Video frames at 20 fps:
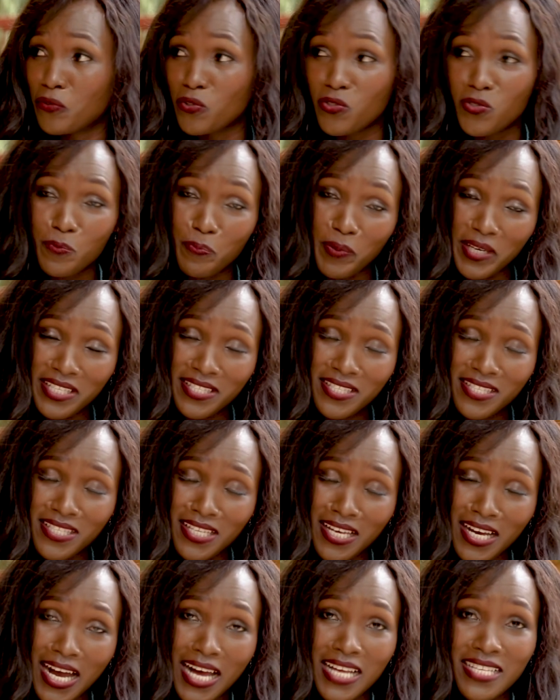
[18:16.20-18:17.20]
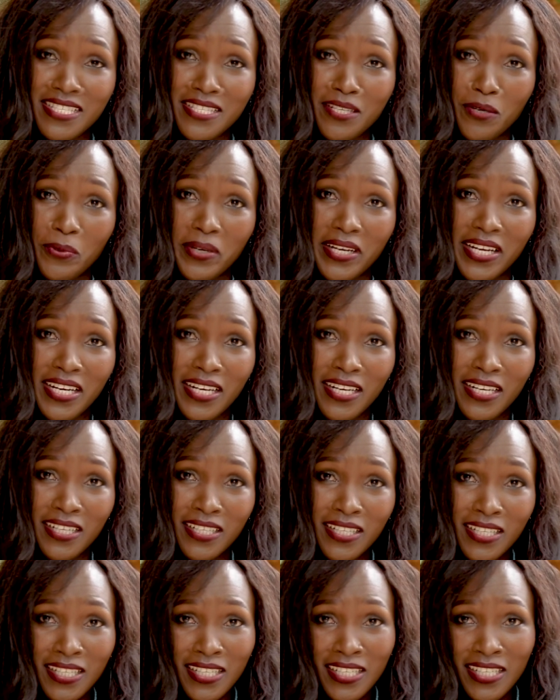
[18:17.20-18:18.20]
for space as they were
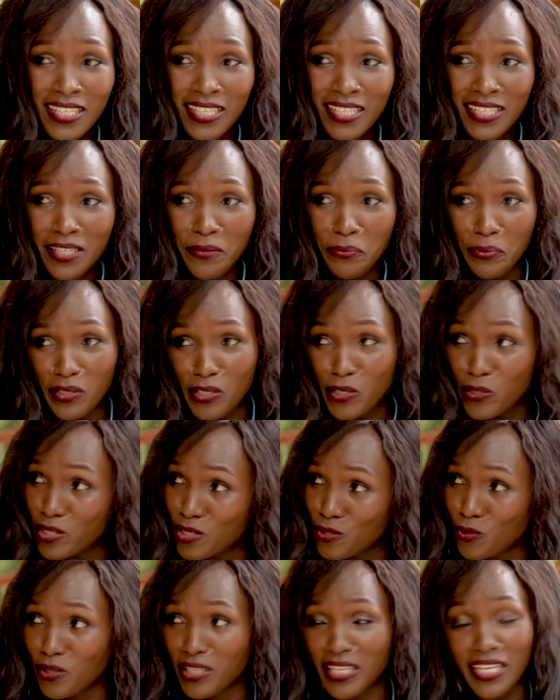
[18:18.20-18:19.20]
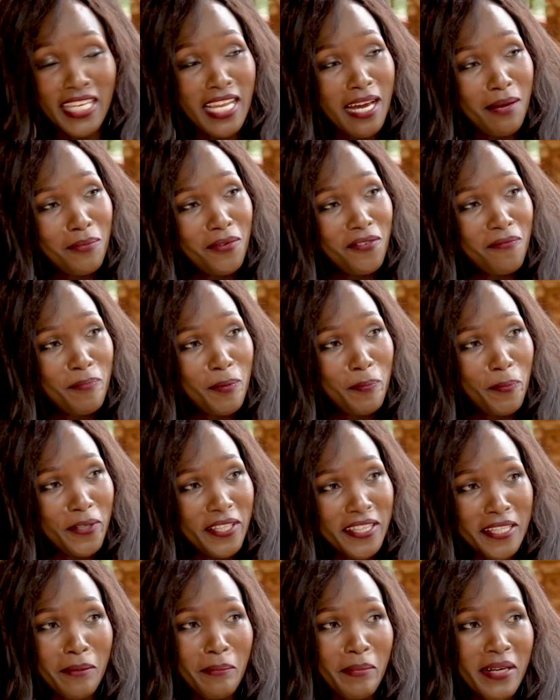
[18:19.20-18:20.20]
reducing on the number of people
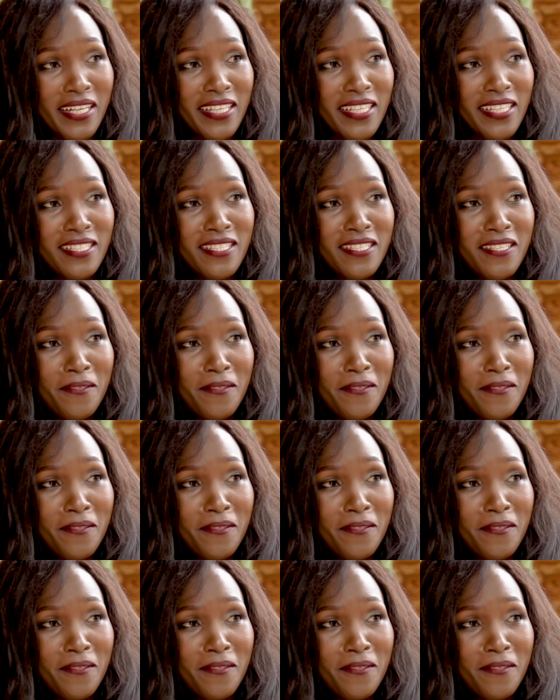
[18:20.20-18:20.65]
in the market.